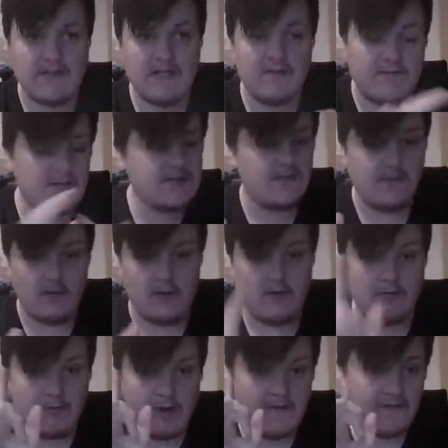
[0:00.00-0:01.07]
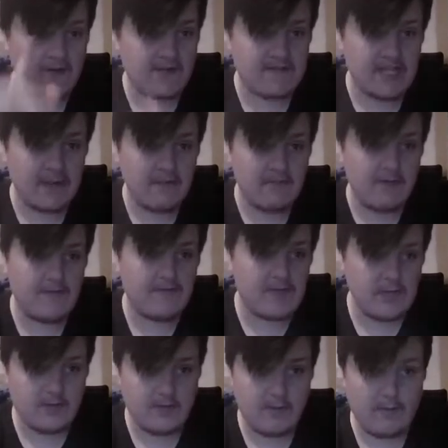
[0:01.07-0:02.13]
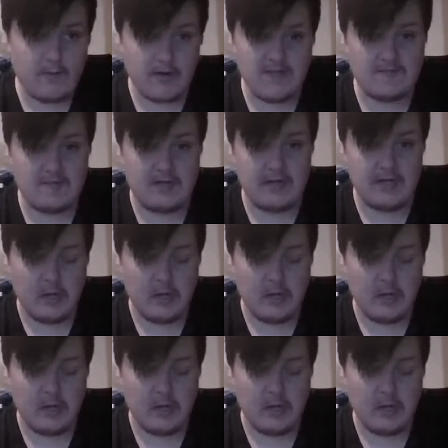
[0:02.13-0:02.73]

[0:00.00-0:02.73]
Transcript: First of all, right, first album with new drummer Bryce Butler,